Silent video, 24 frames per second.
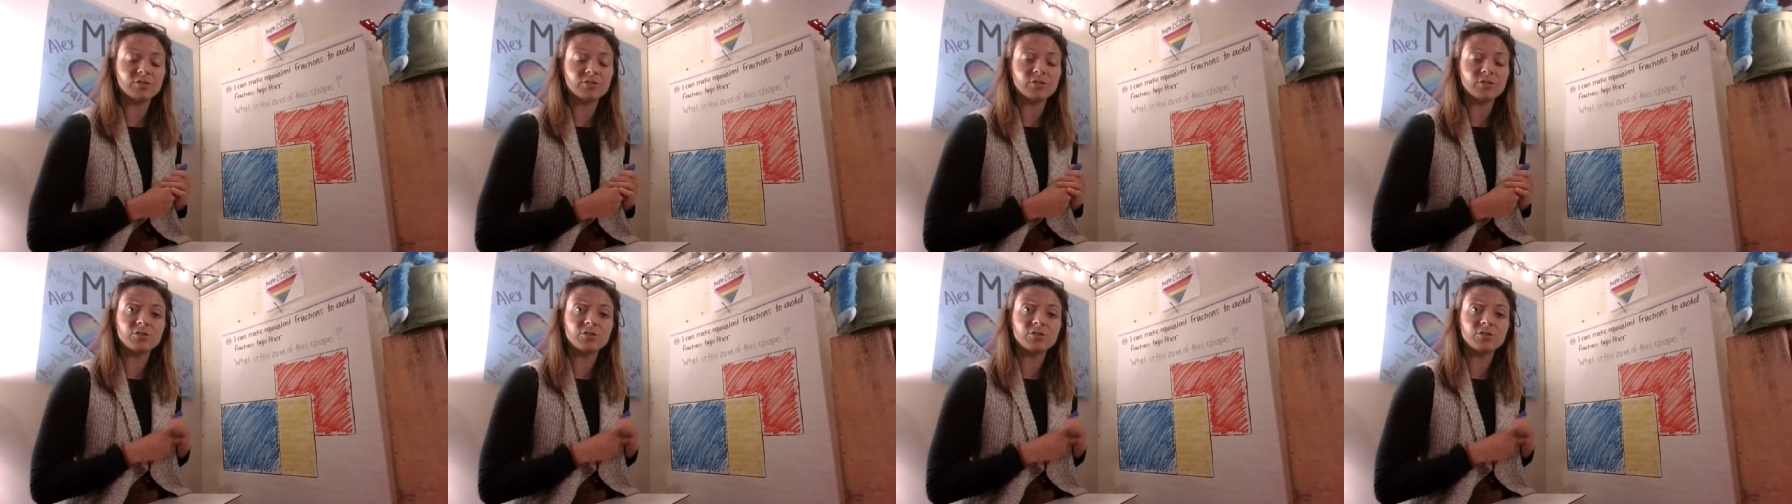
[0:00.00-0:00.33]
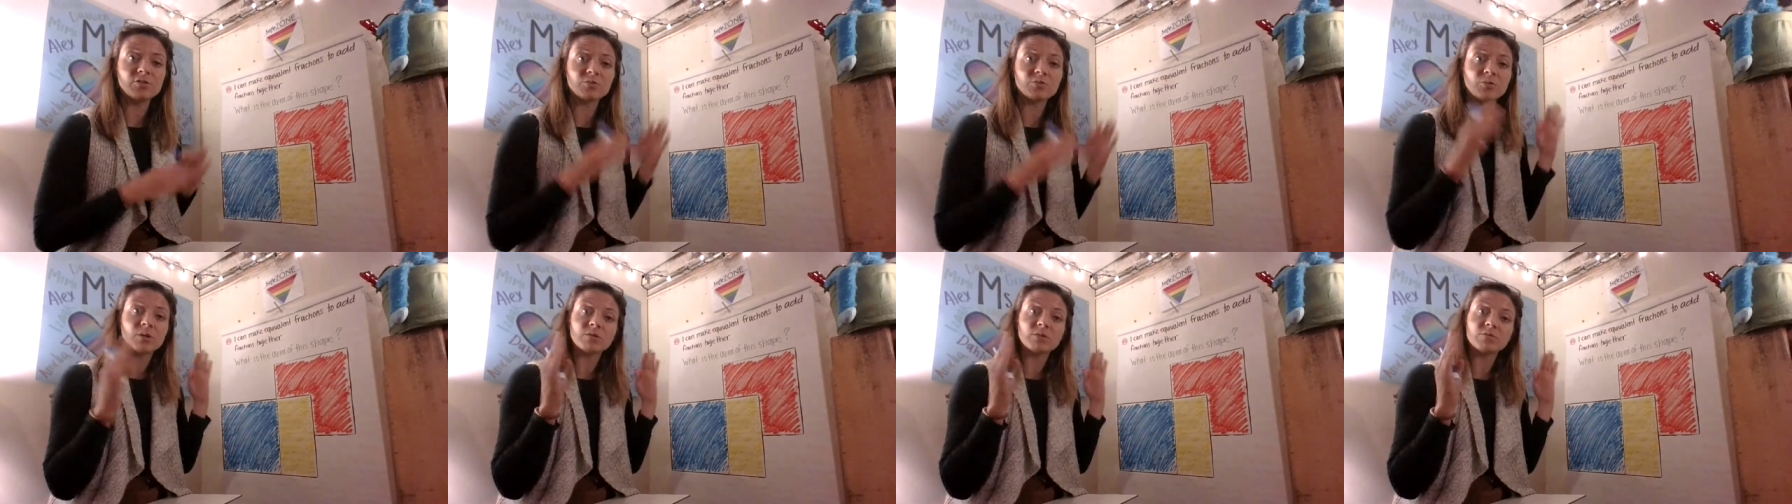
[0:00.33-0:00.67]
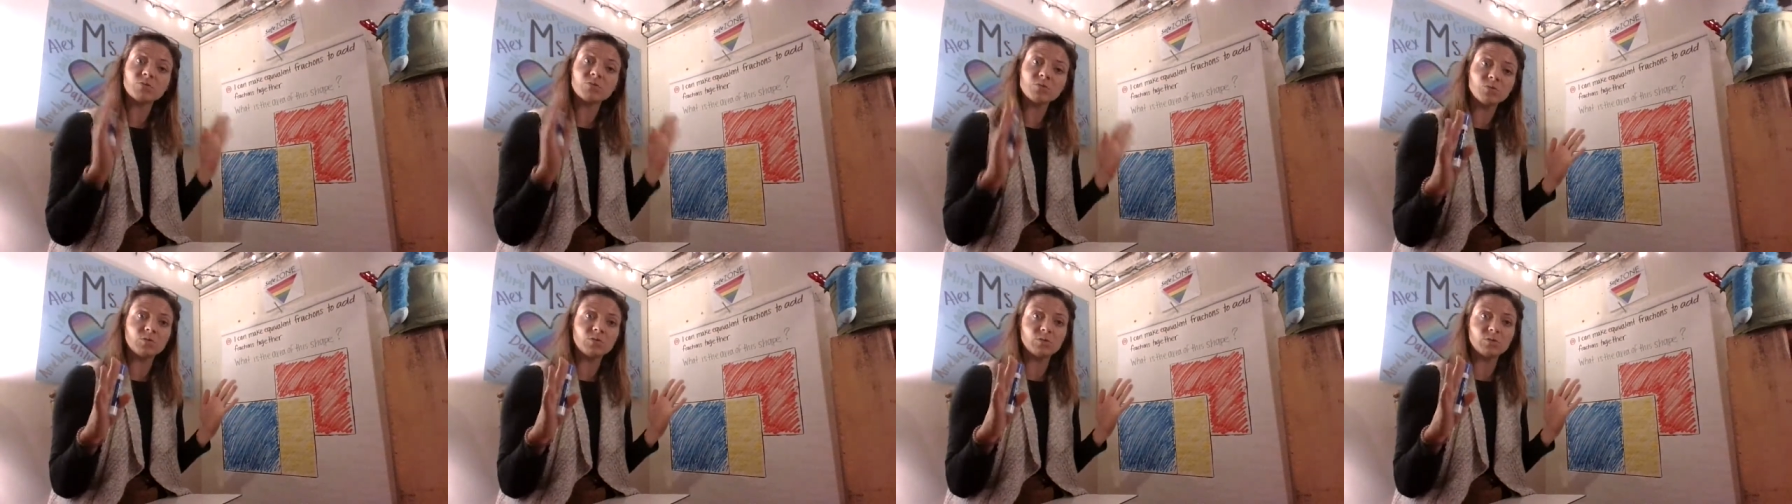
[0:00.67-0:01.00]
to use one
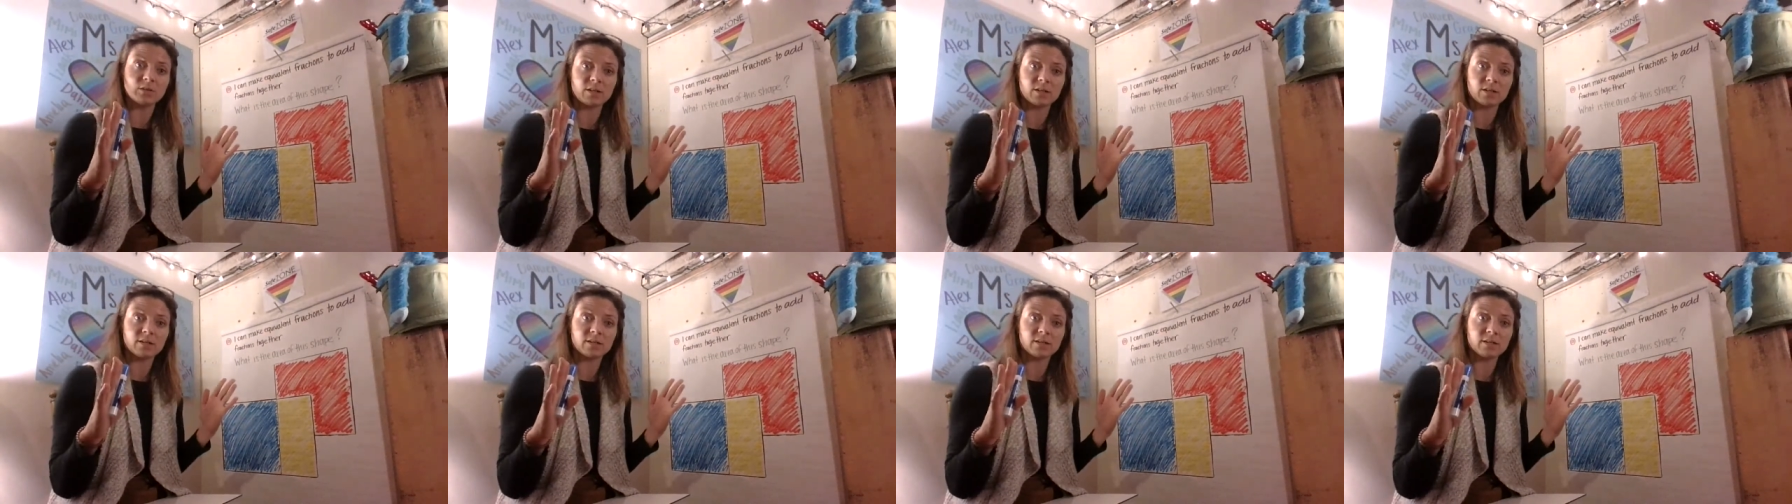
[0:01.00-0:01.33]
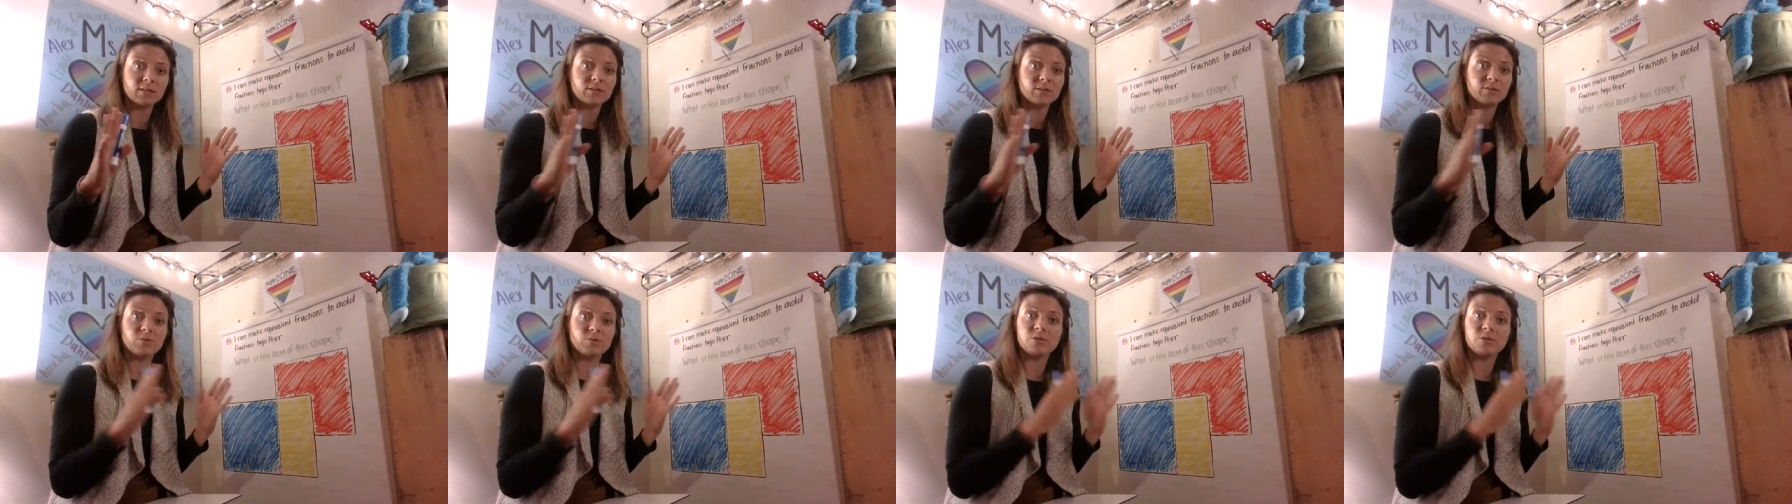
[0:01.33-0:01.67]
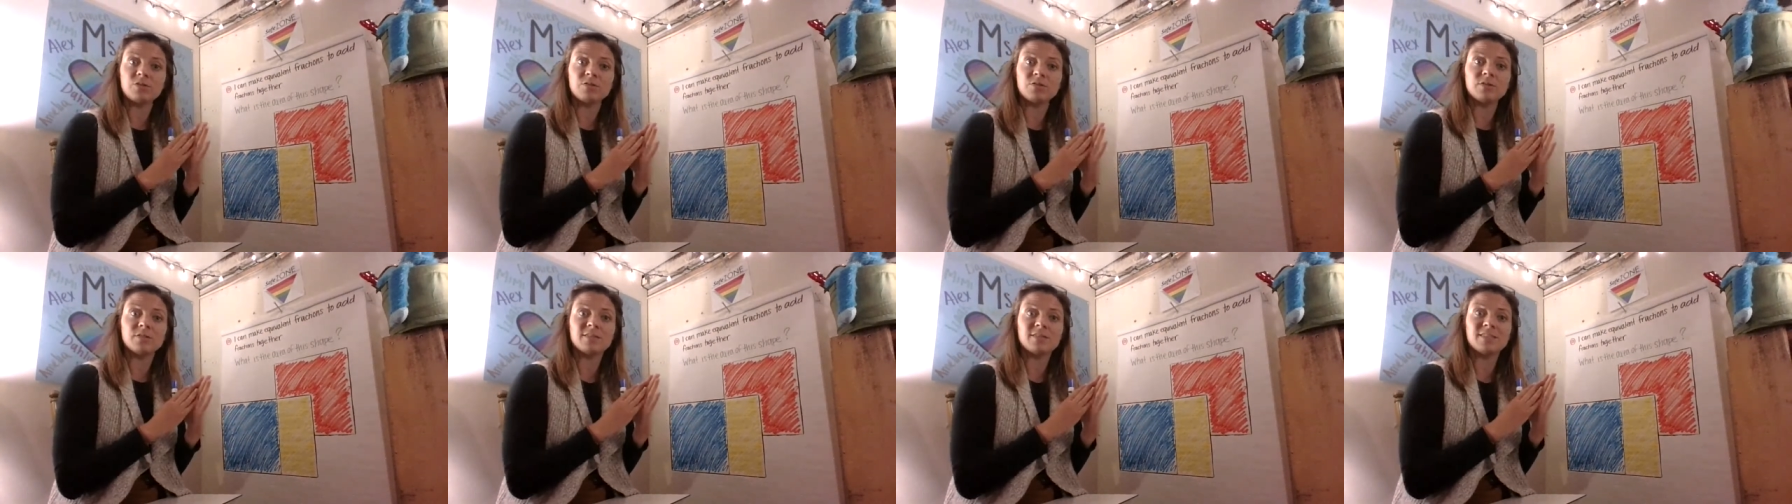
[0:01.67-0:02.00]
ruler, which
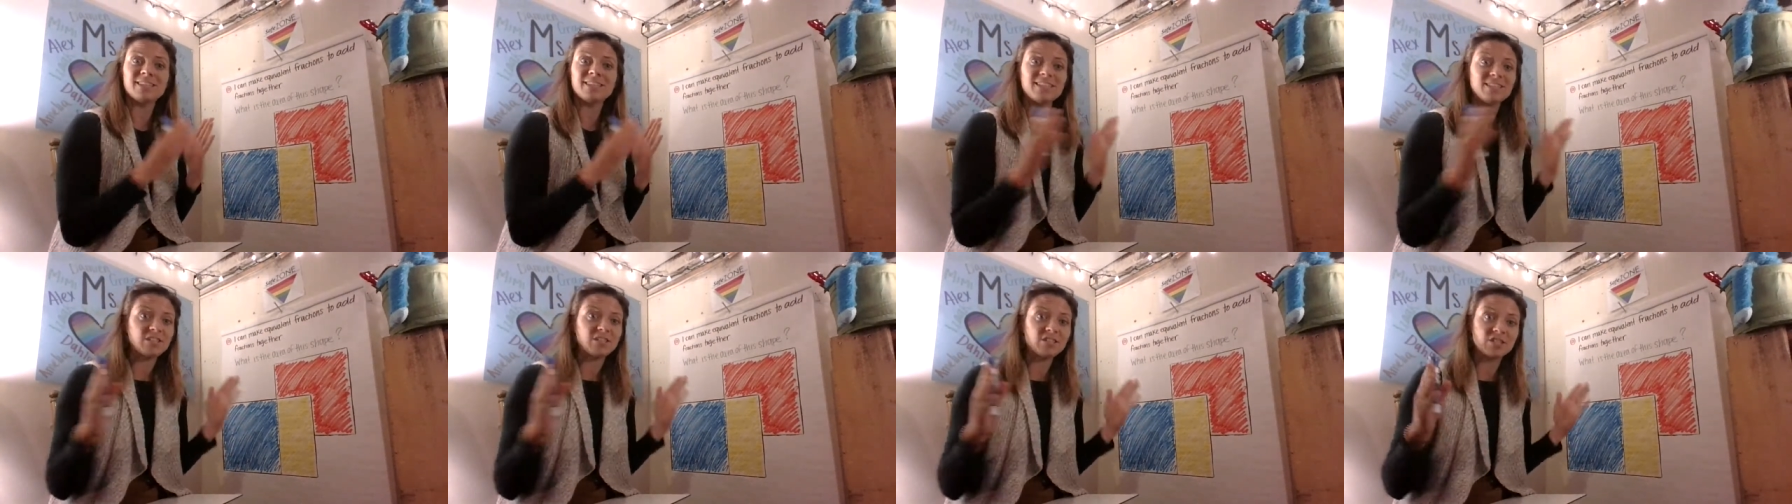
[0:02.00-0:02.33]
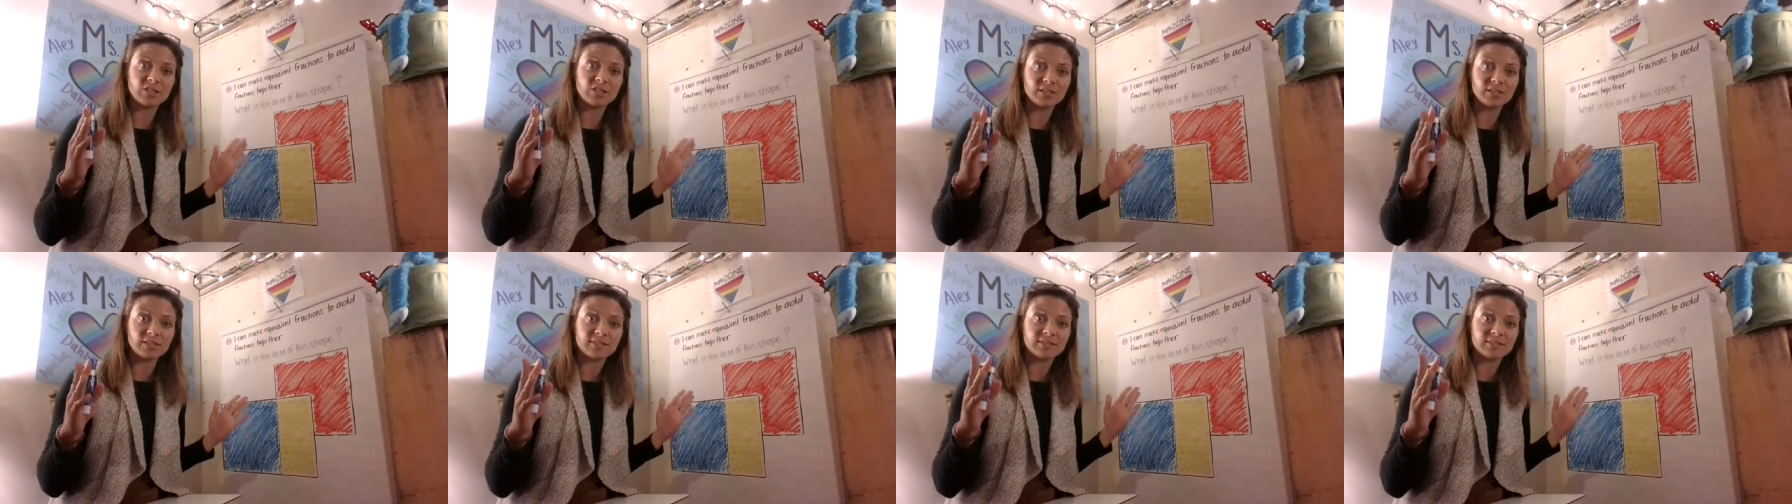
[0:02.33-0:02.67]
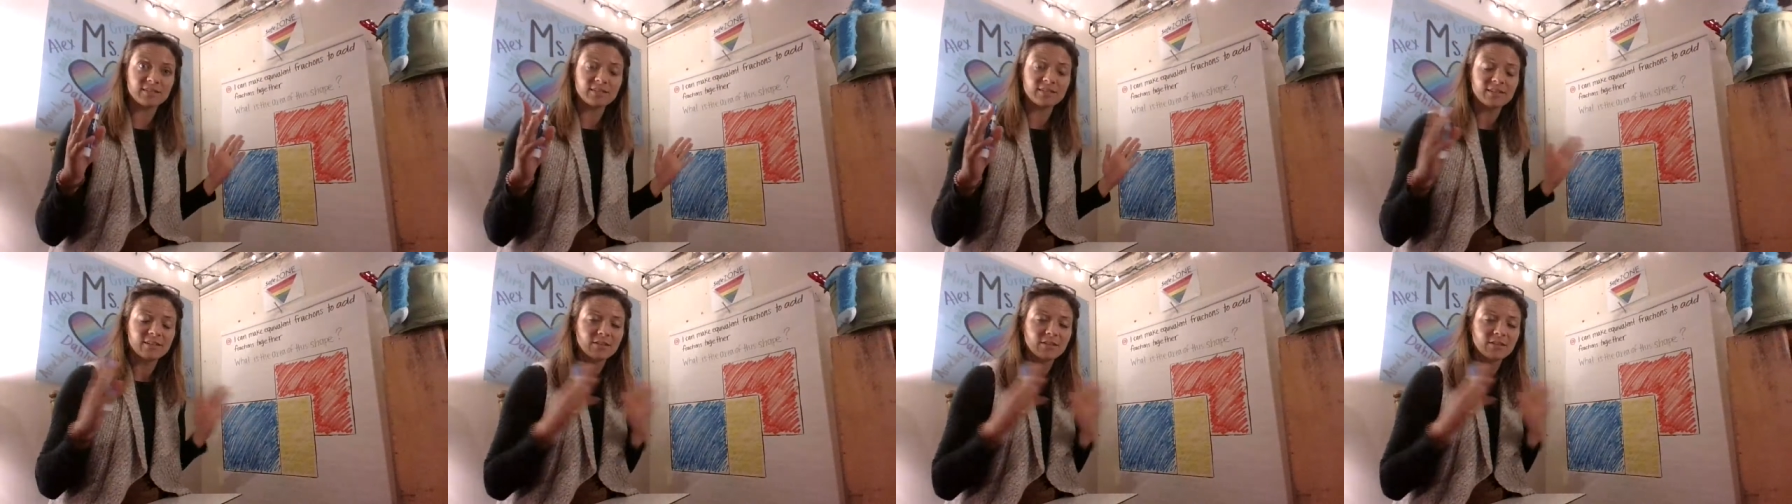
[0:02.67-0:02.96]
uses inches,